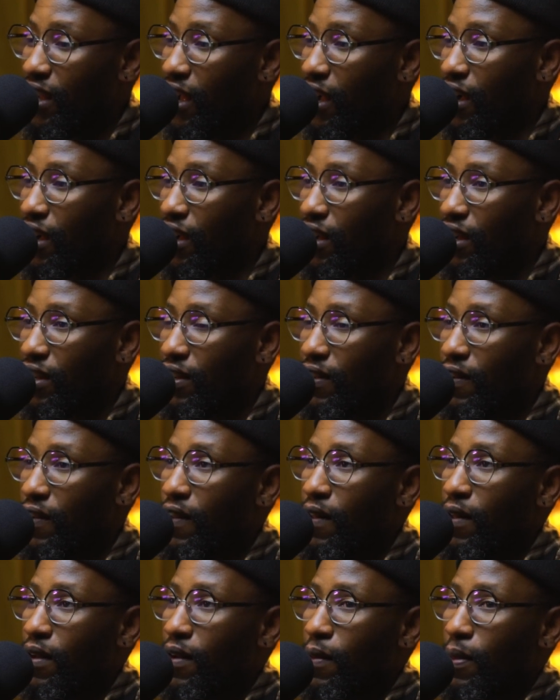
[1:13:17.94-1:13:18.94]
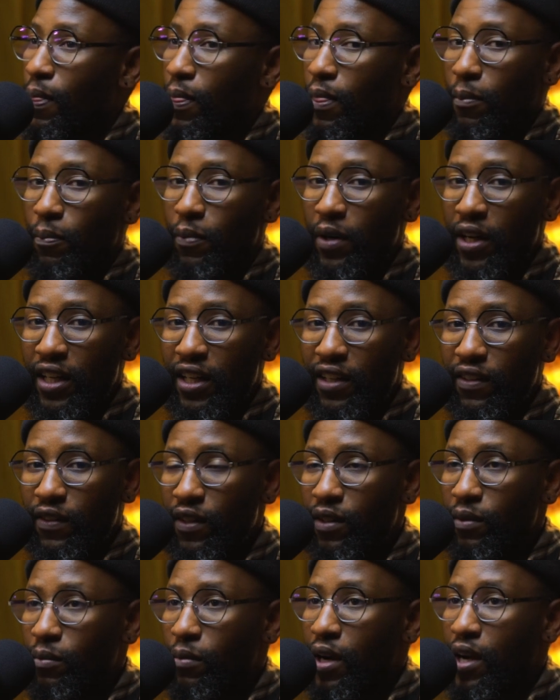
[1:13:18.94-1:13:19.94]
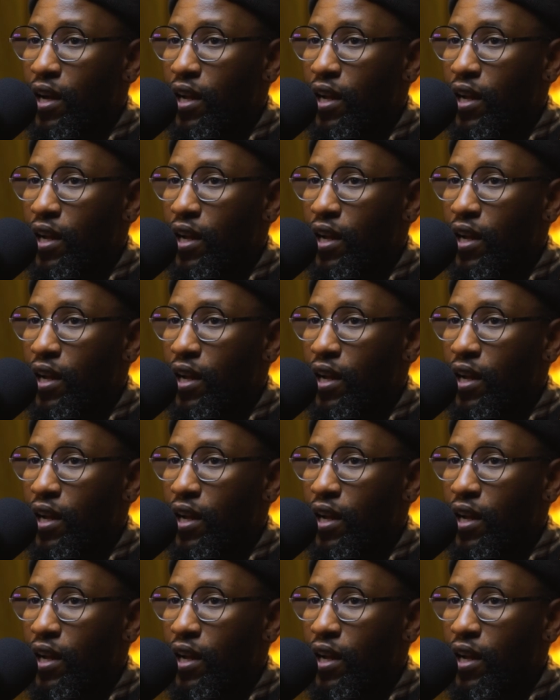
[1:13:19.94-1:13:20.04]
Yeah. But I think